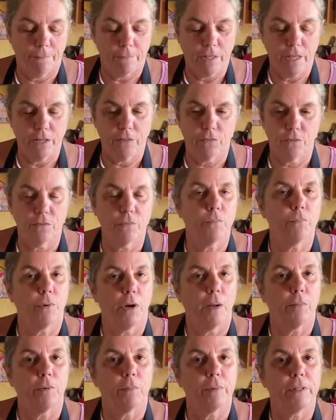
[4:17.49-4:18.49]
it's
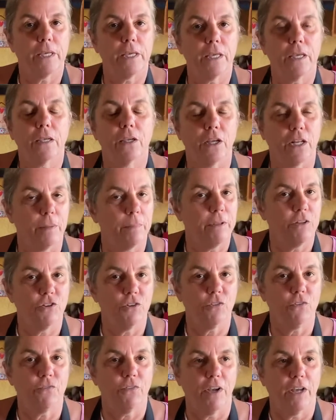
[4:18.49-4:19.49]
probably gonna be
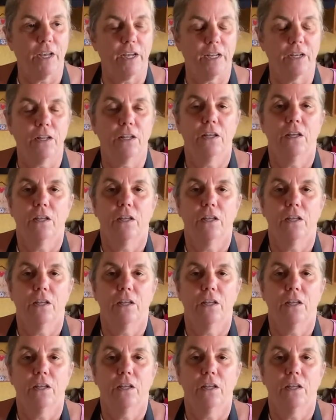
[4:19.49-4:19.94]
just fine.